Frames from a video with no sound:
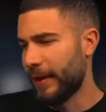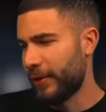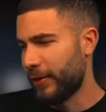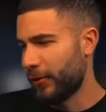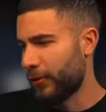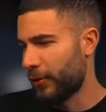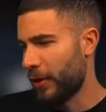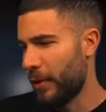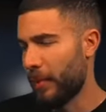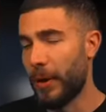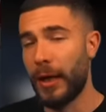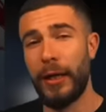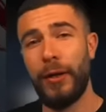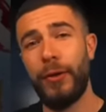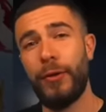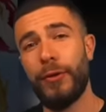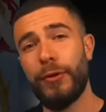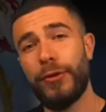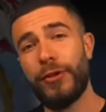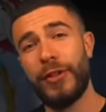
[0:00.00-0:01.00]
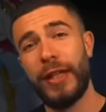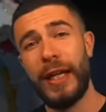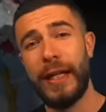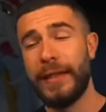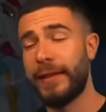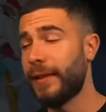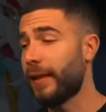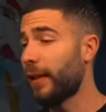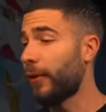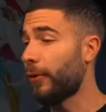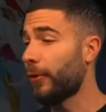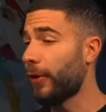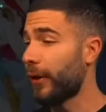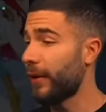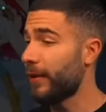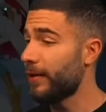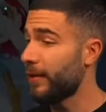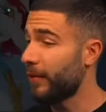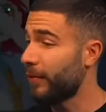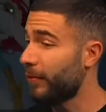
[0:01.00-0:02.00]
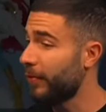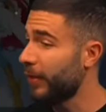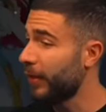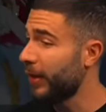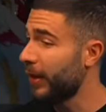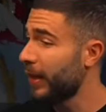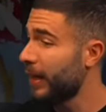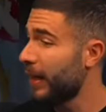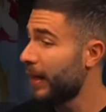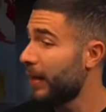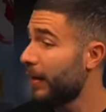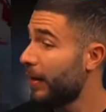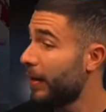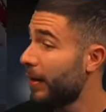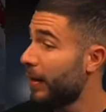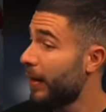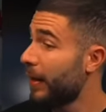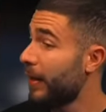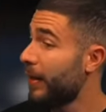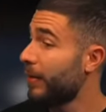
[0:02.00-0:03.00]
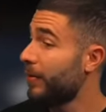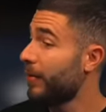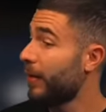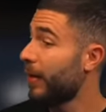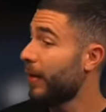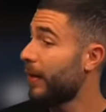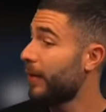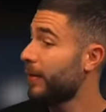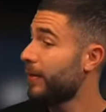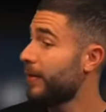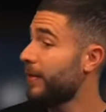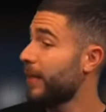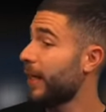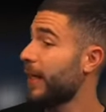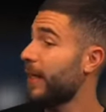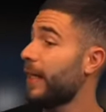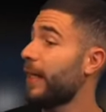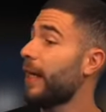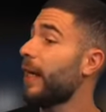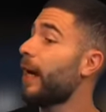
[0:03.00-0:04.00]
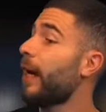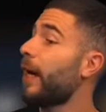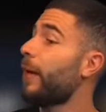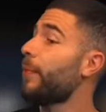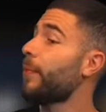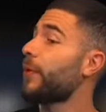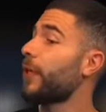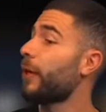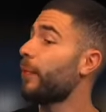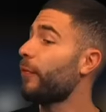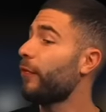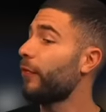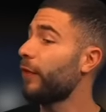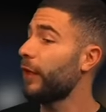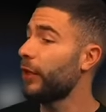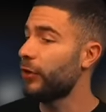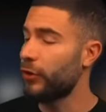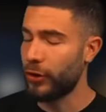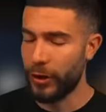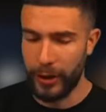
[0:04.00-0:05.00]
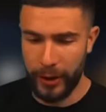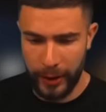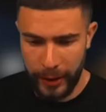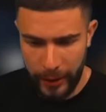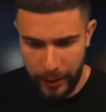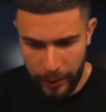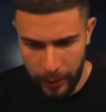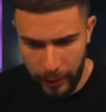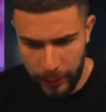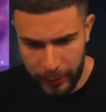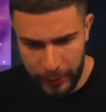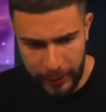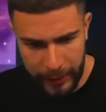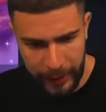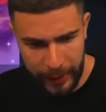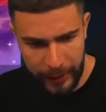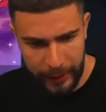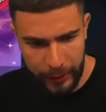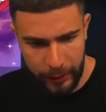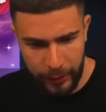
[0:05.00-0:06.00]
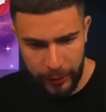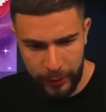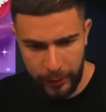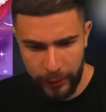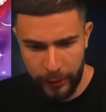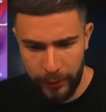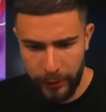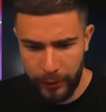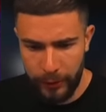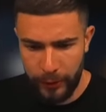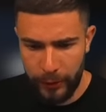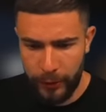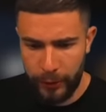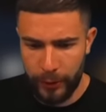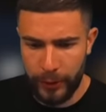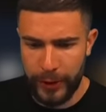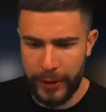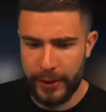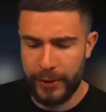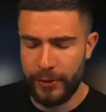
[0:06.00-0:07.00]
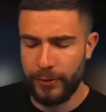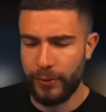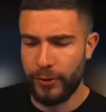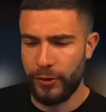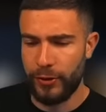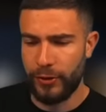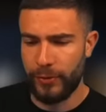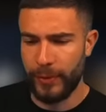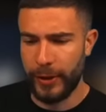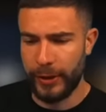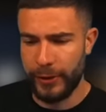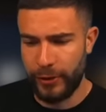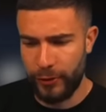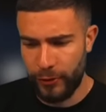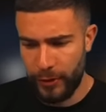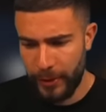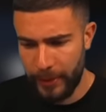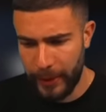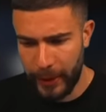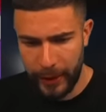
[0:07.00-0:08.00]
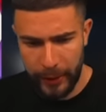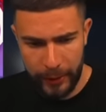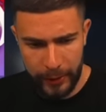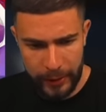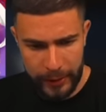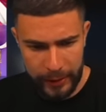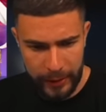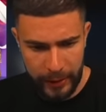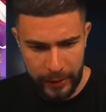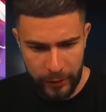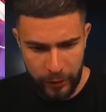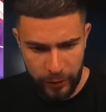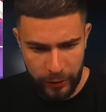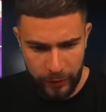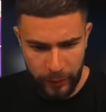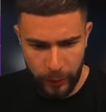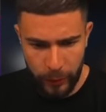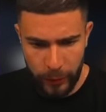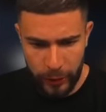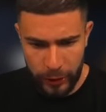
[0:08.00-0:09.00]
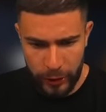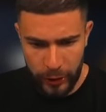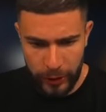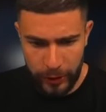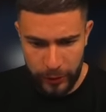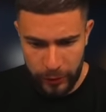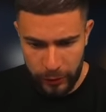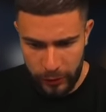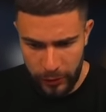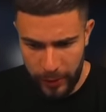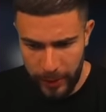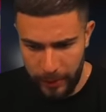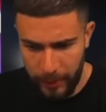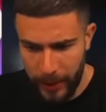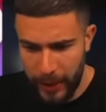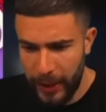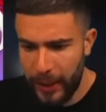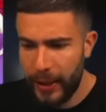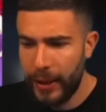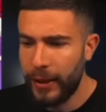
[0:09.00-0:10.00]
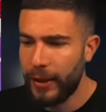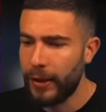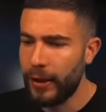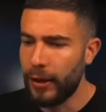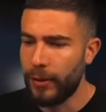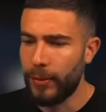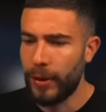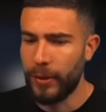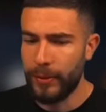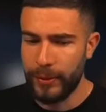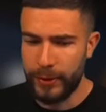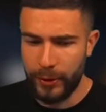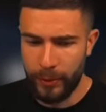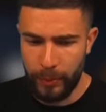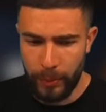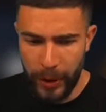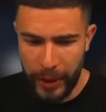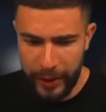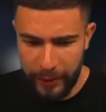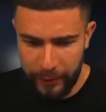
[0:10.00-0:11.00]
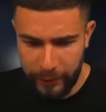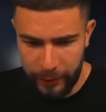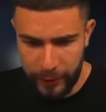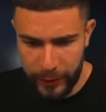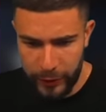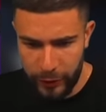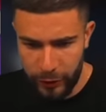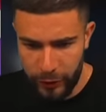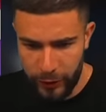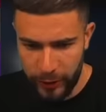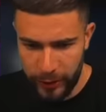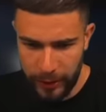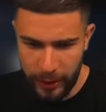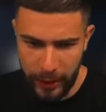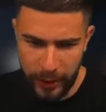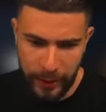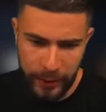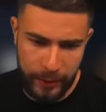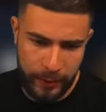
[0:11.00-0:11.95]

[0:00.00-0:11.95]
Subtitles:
stream, I launched AyeZee coins, a very insanely hyped up feature on Kick. You can earn coins, which is my stream currency, just for watching the stream. You're gonna be able to buy free shit, like,